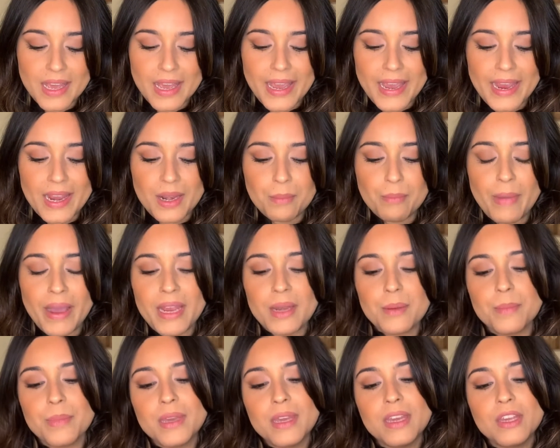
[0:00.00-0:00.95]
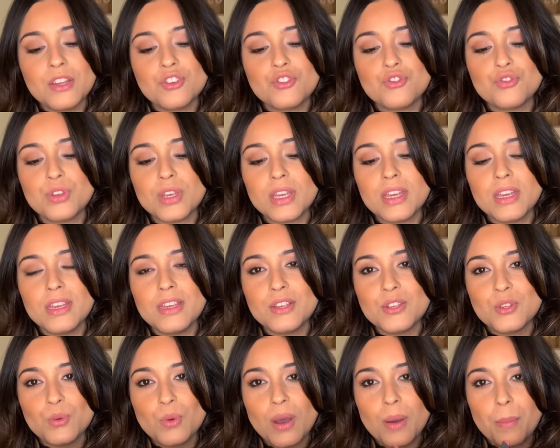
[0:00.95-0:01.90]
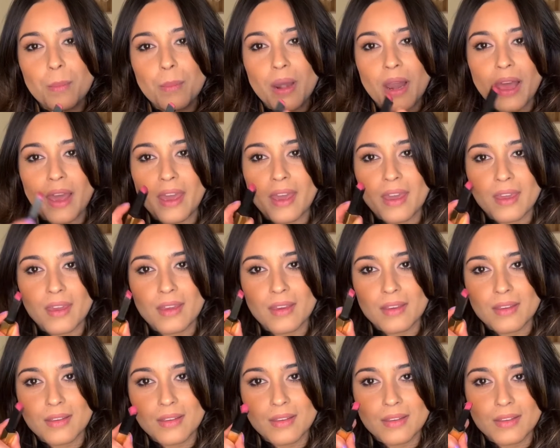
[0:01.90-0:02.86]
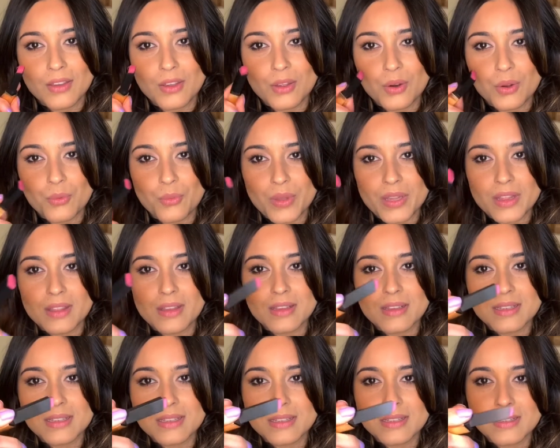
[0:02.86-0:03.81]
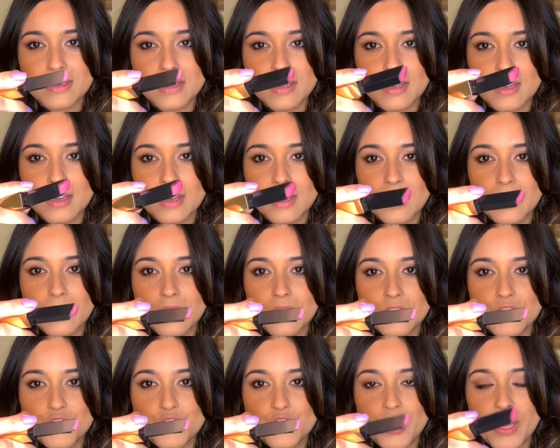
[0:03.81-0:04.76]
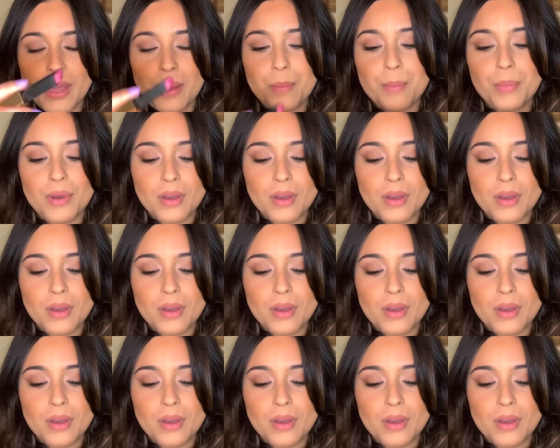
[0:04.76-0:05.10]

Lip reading: it might be tricky to apply, with this shape.